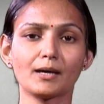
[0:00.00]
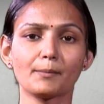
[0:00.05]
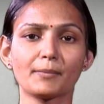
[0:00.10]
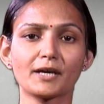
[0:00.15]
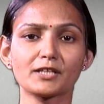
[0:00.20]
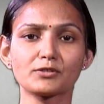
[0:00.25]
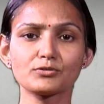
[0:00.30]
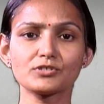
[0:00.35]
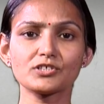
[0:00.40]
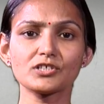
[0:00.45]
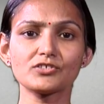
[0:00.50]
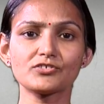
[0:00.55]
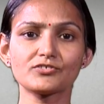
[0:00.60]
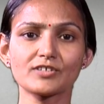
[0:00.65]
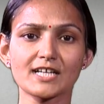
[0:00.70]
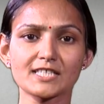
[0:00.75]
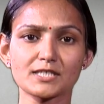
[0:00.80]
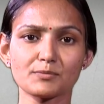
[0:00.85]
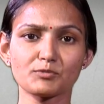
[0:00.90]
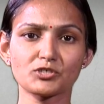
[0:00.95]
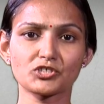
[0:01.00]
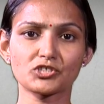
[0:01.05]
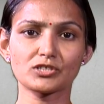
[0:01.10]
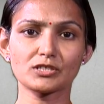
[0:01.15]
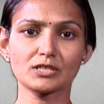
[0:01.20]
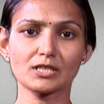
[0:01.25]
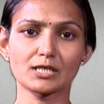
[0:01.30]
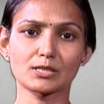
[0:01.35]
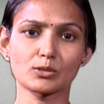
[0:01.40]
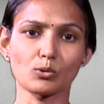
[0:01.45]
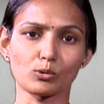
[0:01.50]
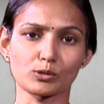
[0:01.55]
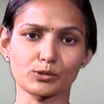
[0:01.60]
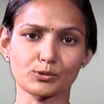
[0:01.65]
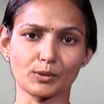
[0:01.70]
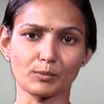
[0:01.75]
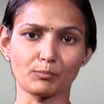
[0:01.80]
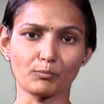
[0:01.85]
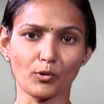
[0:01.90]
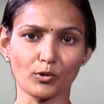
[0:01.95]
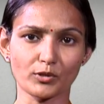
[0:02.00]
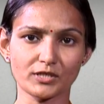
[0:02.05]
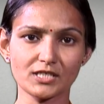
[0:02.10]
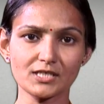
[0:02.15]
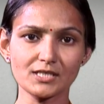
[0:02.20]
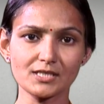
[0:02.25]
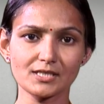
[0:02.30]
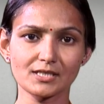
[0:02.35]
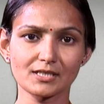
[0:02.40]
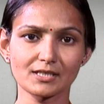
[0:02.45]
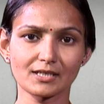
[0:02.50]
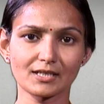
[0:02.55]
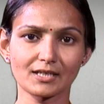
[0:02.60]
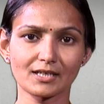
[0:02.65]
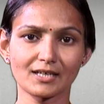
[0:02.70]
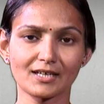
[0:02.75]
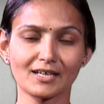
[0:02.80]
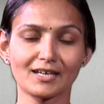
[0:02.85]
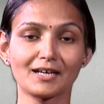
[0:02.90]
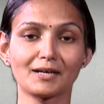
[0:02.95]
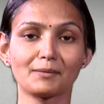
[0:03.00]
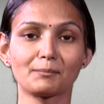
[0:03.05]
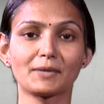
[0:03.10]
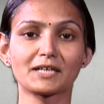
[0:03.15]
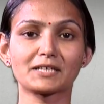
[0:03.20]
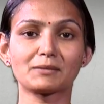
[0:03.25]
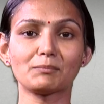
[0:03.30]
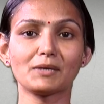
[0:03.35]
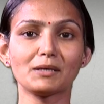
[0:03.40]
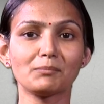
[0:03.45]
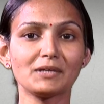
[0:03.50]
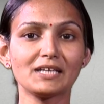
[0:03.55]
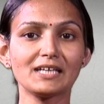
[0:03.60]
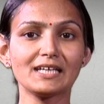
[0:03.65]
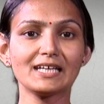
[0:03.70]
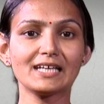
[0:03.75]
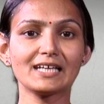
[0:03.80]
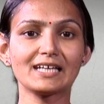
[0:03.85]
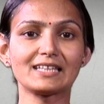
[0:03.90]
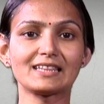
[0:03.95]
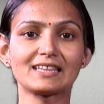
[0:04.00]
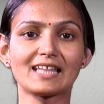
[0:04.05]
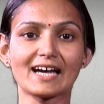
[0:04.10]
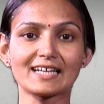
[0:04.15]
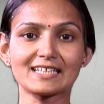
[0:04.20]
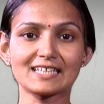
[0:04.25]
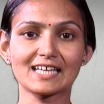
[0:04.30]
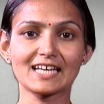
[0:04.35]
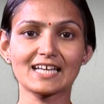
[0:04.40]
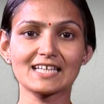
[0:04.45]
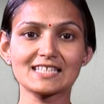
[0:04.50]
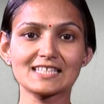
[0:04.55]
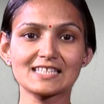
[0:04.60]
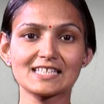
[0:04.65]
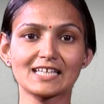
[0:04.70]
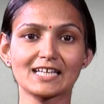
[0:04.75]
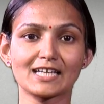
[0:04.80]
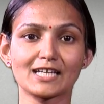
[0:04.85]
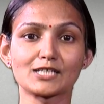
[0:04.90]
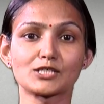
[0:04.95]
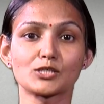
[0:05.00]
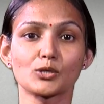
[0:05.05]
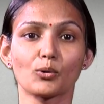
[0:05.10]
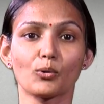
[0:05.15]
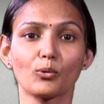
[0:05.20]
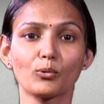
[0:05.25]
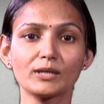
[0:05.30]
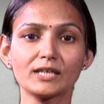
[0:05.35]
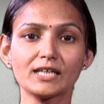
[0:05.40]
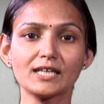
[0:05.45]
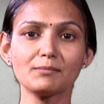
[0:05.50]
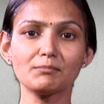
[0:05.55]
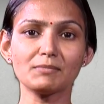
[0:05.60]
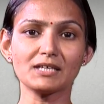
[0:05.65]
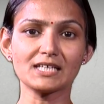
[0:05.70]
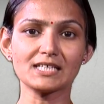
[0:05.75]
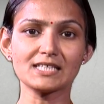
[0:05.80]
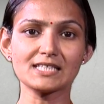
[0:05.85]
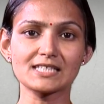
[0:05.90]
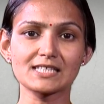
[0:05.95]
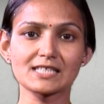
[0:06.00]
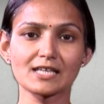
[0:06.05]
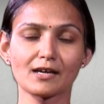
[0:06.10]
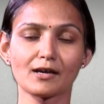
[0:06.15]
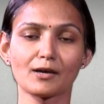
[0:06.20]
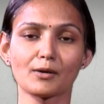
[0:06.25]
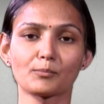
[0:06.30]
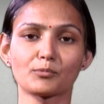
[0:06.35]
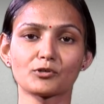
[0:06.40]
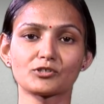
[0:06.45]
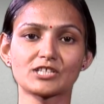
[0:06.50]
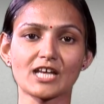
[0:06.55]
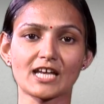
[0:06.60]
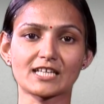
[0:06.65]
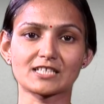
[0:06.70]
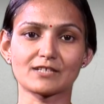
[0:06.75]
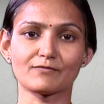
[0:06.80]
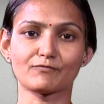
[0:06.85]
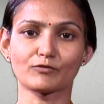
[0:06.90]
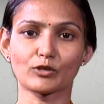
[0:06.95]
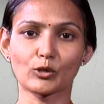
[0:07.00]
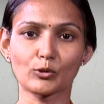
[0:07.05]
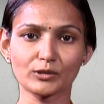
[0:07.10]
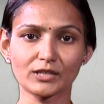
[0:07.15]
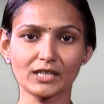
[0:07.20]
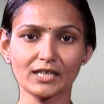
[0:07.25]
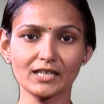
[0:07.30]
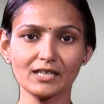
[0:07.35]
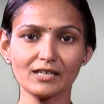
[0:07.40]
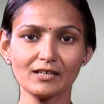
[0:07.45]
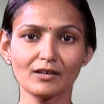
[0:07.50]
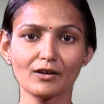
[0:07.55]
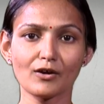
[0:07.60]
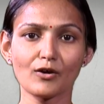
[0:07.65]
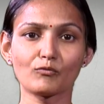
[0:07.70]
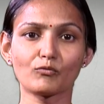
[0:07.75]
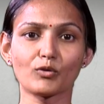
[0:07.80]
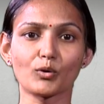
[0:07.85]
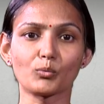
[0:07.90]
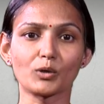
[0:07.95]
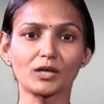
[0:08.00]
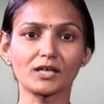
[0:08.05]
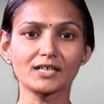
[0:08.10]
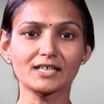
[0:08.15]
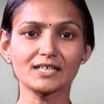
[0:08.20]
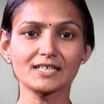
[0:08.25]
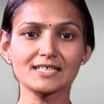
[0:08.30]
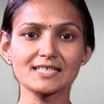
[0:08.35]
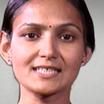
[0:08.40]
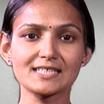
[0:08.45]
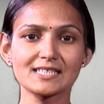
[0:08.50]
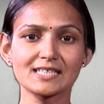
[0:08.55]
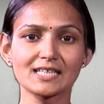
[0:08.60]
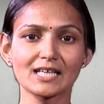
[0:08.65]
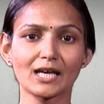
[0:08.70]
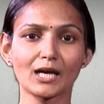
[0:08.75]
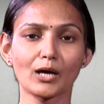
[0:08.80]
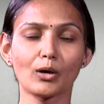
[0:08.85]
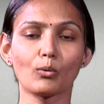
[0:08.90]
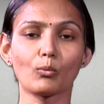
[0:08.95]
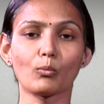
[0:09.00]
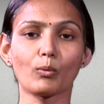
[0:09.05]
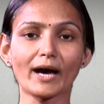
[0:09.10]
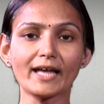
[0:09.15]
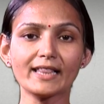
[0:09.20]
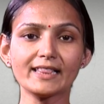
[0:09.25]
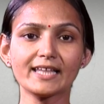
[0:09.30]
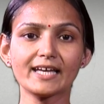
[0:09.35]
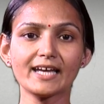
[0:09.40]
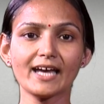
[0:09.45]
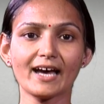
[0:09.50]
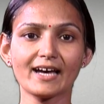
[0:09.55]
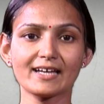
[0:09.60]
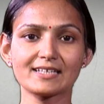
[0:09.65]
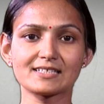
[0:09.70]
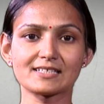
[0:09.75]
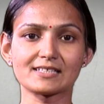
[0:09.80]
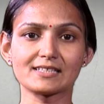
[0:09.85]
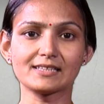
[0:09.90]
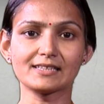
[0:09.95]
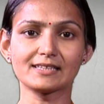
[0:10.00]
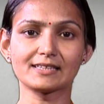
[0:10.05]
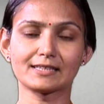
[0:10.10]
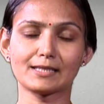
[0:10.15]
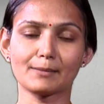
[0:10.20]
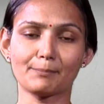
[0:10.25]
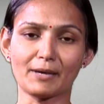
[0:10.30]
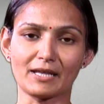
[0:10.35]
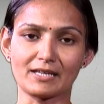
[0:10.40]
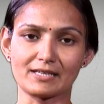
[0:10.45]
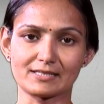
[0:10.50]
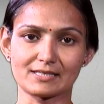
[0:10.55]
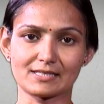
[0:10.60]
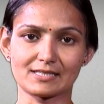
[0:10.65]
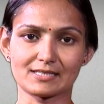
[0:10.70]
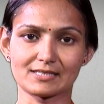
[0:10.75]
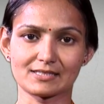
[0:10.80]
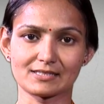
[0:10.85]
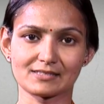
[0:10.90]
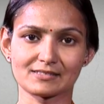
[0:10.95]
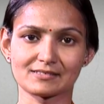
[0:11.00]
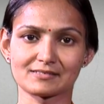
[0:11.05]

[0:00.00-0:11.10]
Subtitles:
pathogen transmission is also important, but maybe in that case it only means protective clothing for workers while they handle the pellets.